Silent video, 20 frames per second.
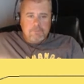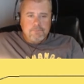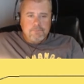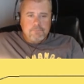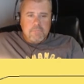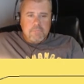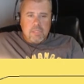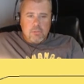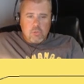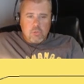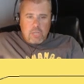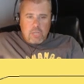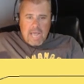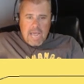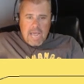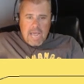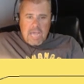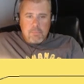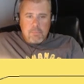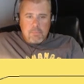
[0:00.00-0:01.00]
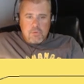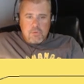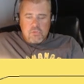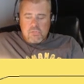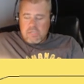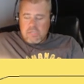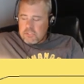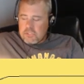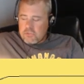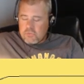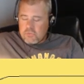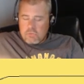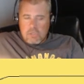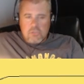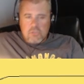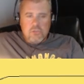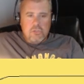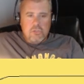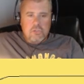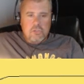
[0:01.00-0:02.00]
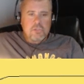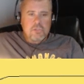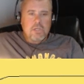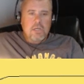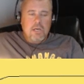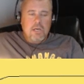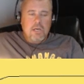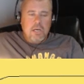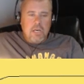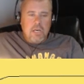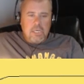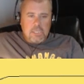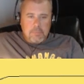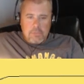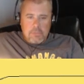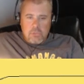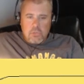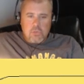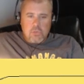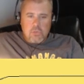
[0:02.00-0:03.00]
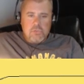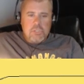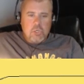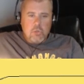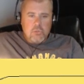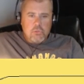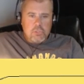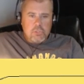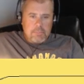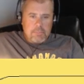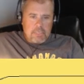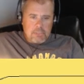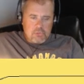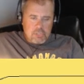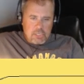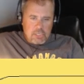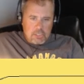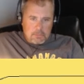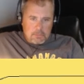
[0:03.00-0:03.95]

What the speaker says: The high percentage structures are going to be those that go to the main channel.